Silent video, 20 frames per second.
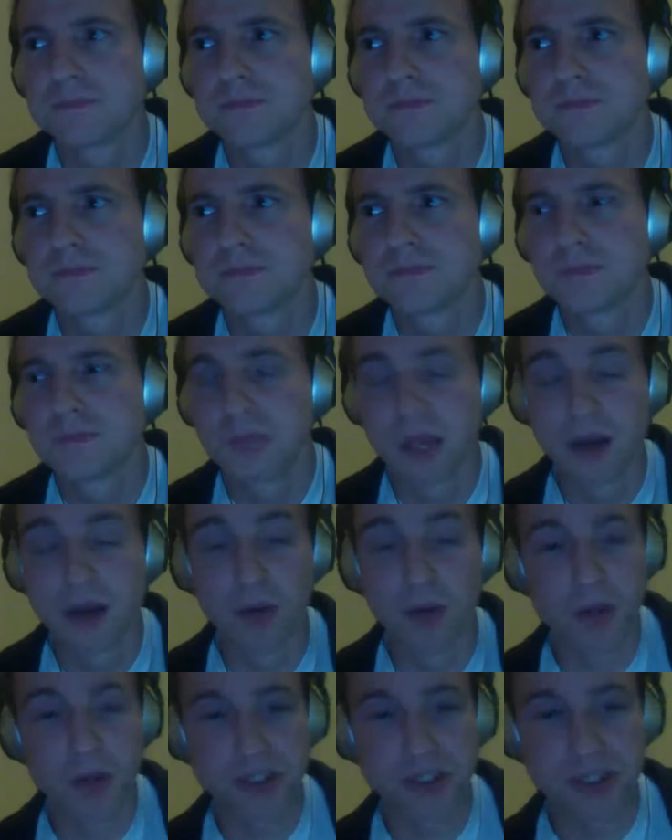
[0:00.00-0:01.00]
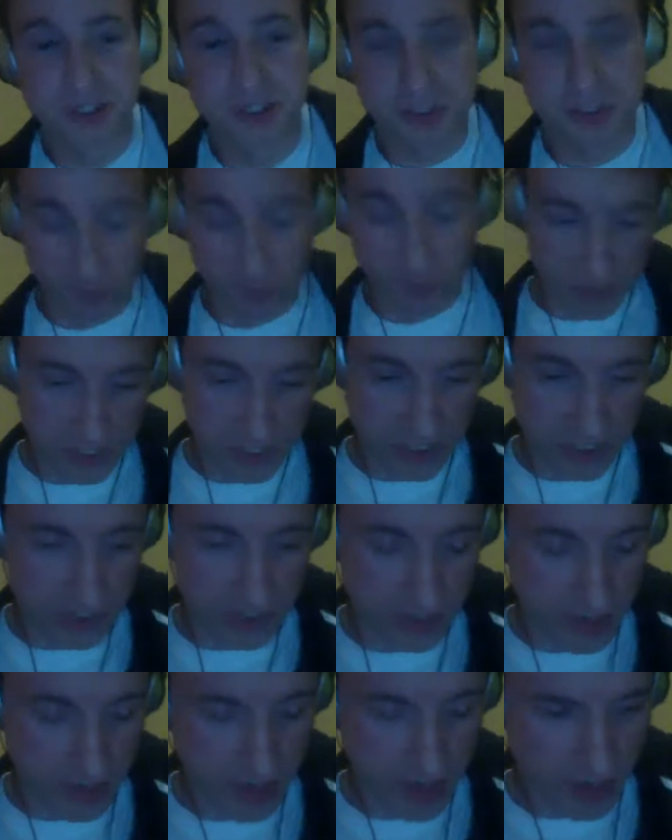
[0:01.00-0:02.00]
Yeah, which is
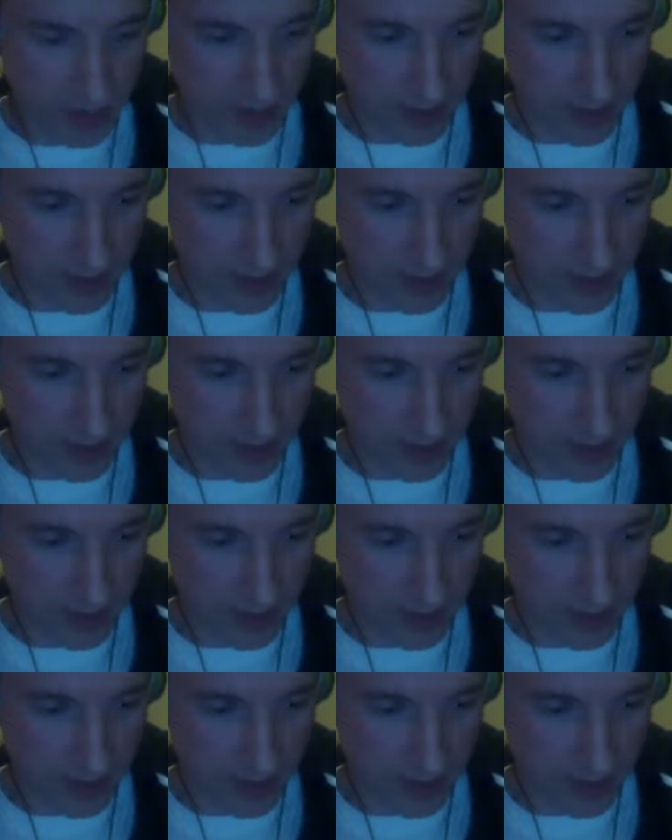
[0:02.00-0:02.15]
I